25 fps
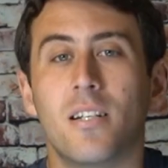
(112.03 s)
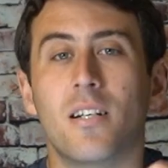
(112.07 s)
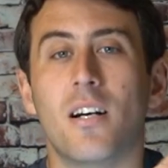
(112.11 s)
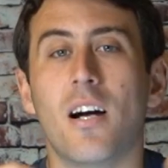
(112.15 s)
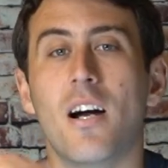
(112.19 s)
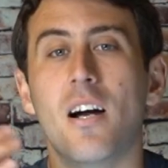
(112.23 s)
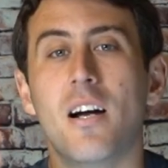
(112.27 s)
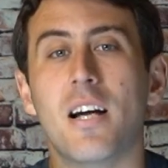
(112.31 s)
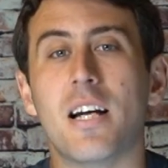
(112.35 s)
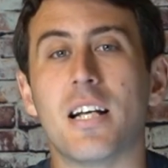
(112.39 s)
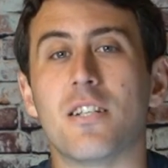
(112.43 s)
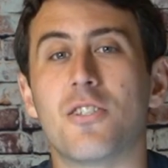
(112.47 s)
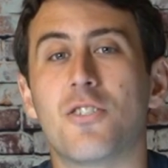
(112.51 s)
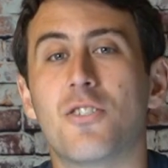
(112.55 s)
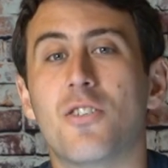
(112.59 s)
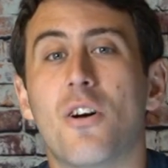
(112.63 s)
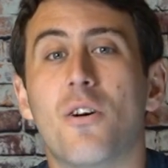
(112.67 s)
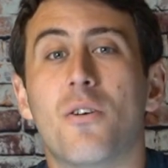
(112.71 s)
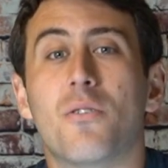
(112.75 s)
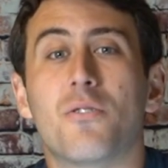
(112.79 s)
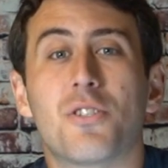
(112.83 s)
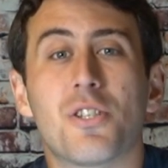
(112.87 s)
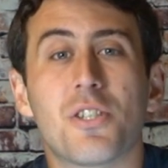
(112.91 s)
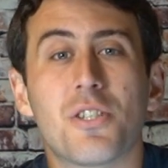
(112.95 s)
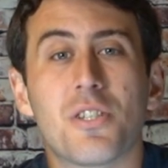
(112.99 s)
Alright,
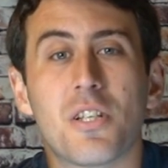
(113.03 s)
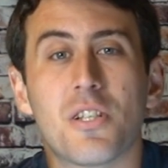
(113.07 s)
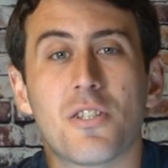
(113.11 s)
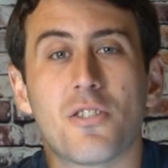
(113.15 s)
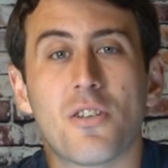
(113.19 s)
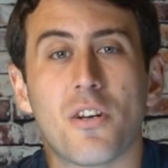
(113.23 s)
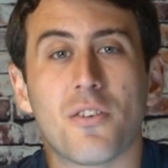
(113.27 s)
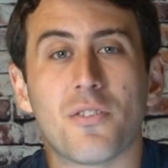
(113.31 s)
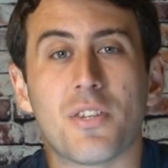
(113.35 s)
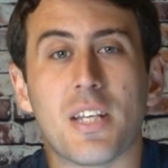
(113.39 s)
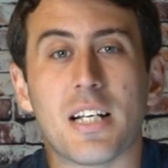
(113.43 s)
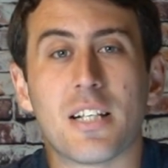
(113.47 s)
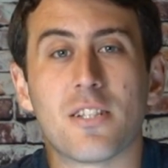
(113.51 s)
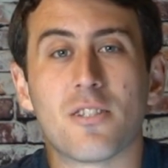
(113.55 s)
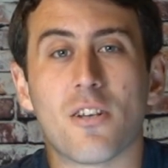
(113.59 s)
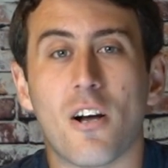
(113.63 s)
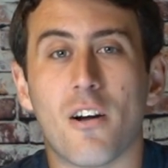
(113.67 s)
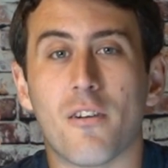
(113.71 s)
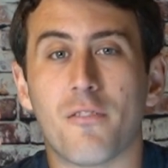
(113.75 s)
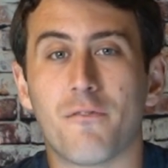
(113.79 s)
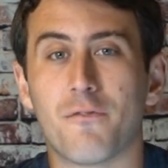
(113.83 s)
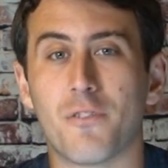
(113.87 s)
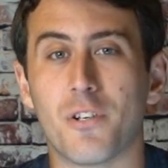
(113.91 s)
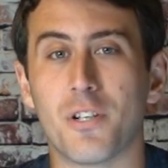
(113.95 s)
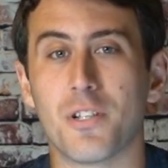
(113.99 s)
so just to start things
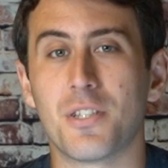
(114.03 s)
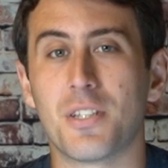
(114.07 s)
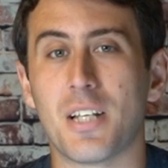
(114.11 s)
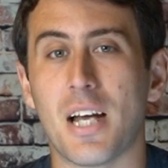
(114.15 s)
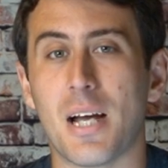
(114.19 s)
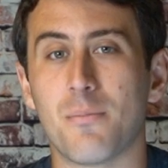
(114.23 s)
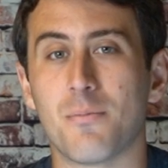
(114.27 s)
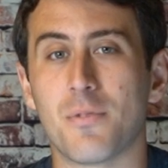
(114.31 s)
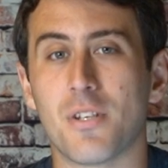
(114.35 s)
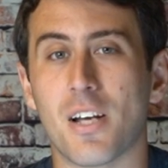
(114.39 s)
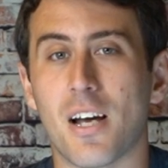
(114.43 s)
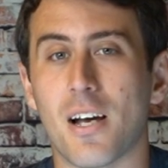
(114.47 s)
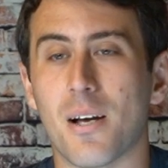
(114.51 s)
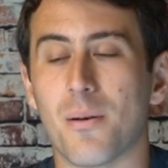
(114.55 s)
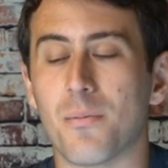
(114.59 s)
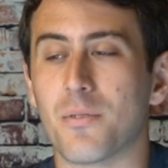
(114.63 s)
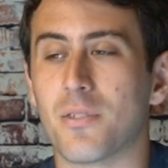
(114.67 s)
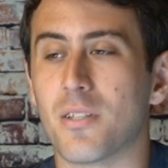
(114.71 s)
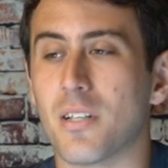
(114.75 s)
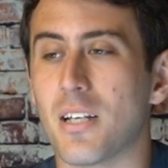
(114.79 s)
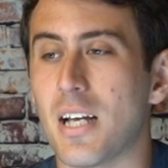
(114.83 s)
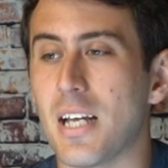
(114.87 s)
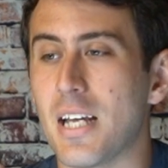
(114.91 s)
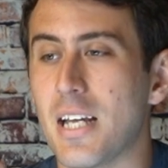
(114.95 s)
off, first-time jobs.